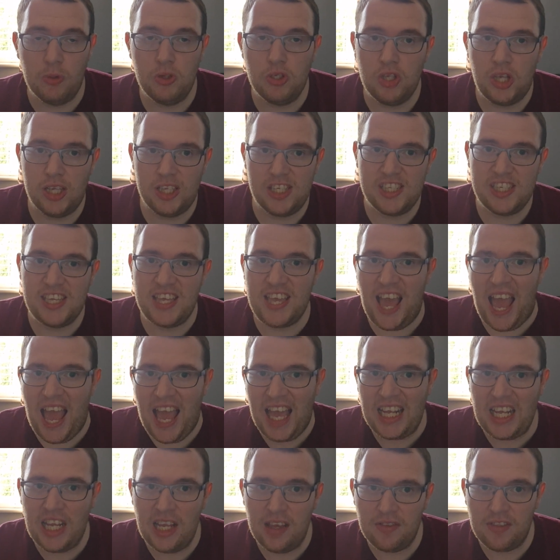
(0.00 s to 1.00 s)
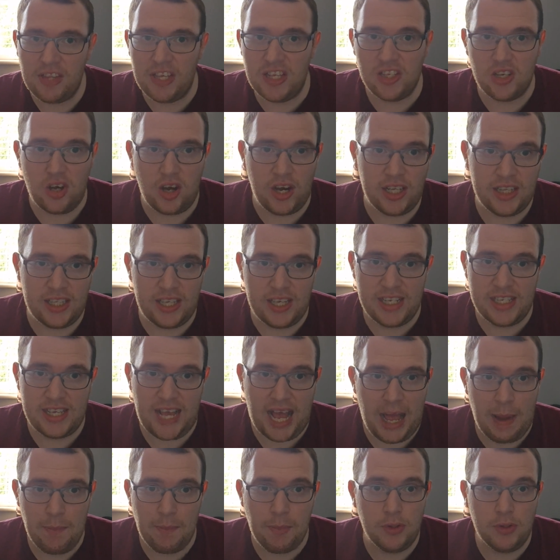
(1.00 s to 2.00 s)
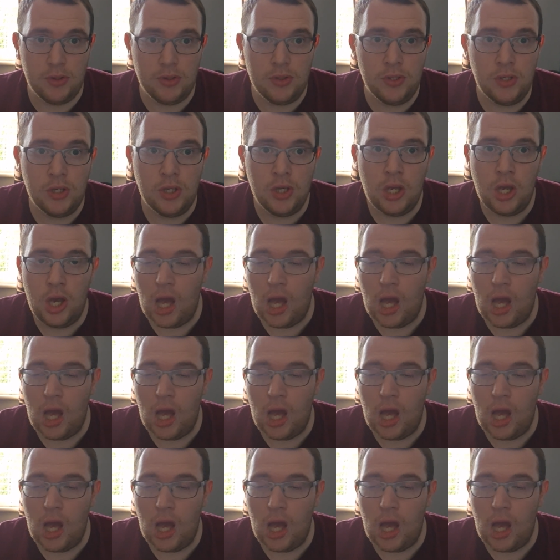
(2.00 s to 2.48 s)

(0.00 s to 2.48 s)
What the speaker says: Would you like to see any of these ideas happen?